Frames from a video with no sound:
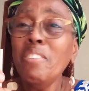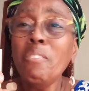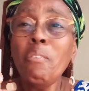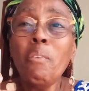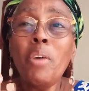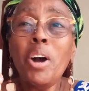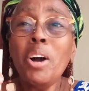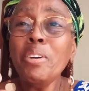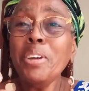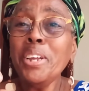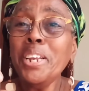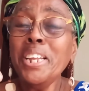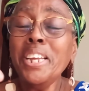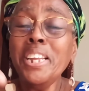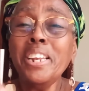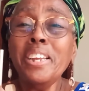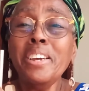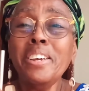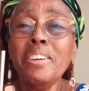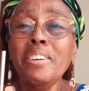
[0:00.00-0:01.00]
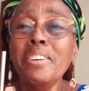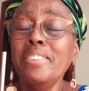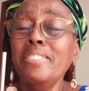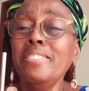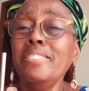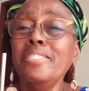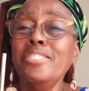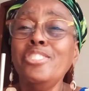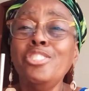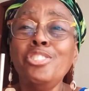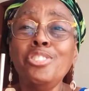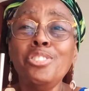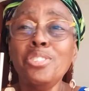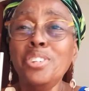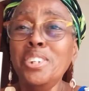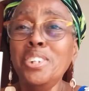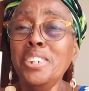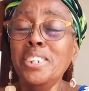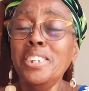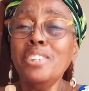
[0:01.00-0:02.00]
walking in a
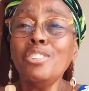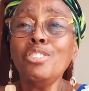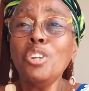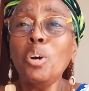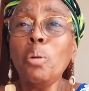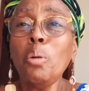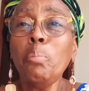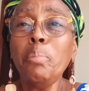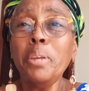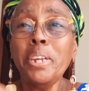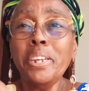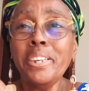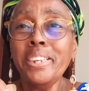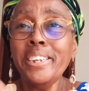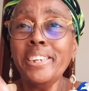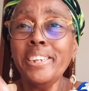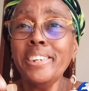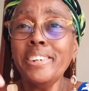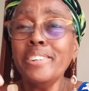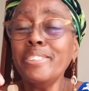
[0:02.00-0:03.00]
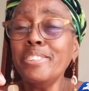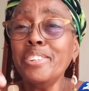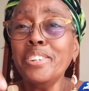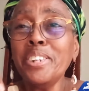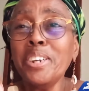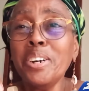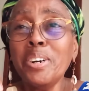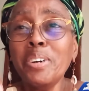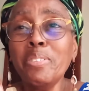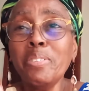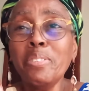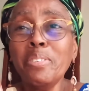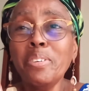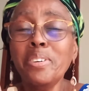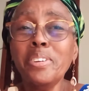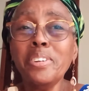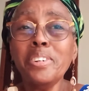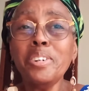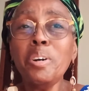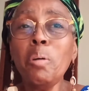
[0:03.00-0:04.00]
street is no big deal, you know,
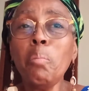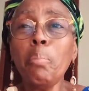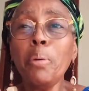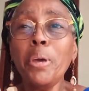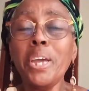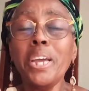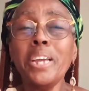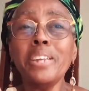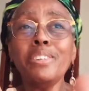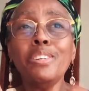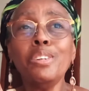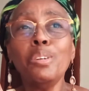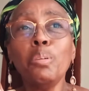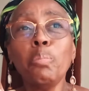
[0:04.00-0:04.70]
compared to